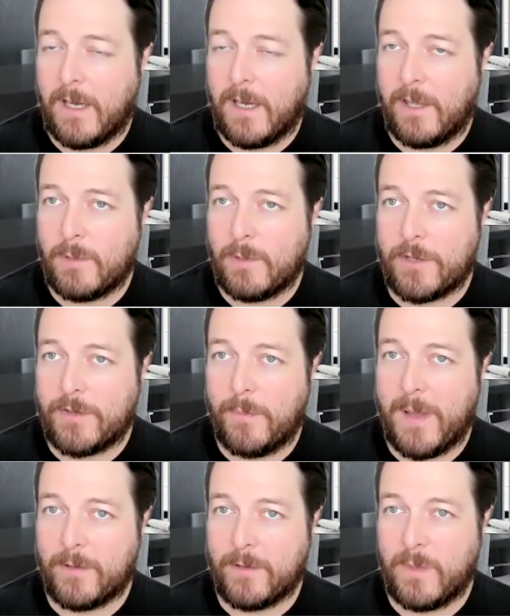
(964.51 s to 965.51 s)
and there was lots
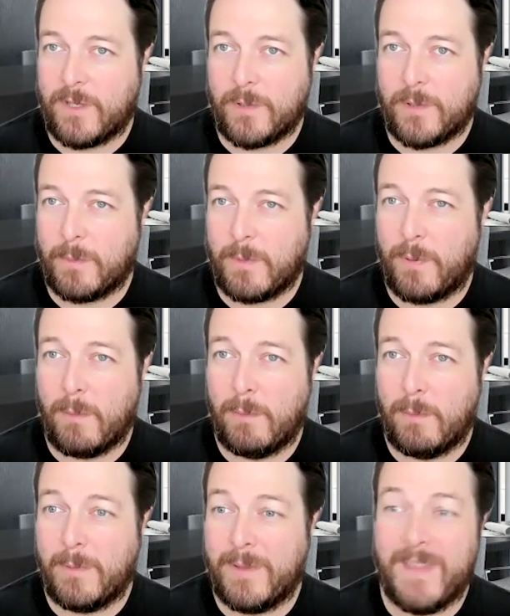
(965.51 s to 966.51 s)
of bells and whistles that we
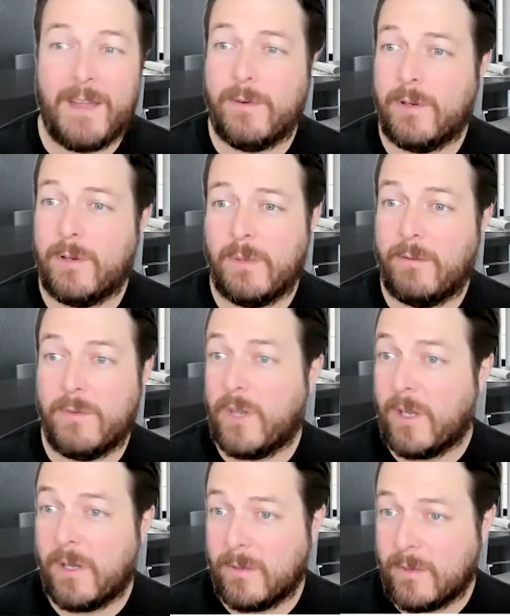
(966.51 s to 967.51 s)
probably would never
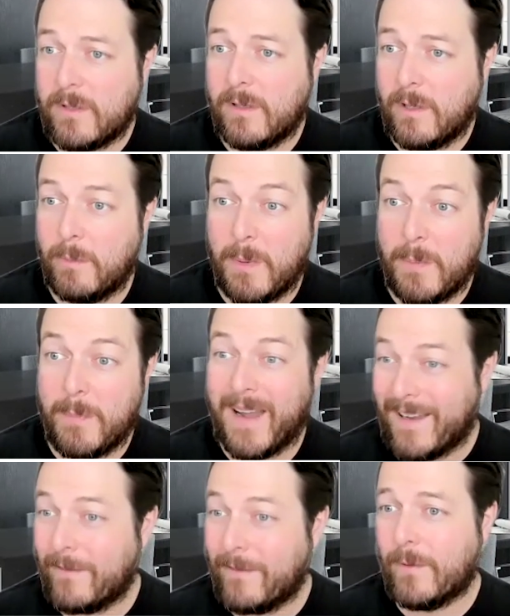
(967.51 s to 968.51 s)
have used that we'd be
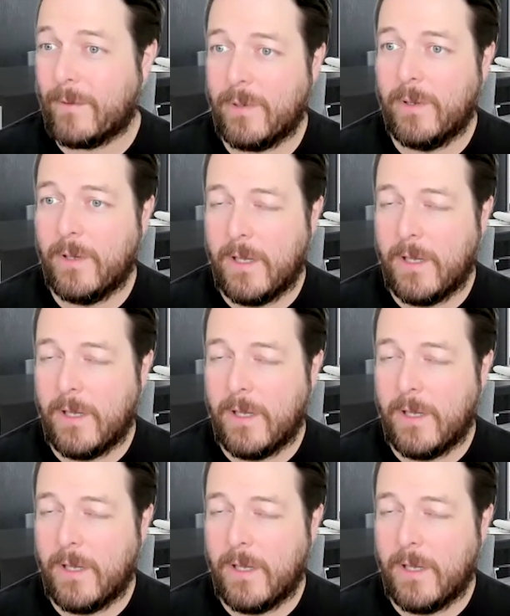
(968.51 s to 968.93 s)
paying for.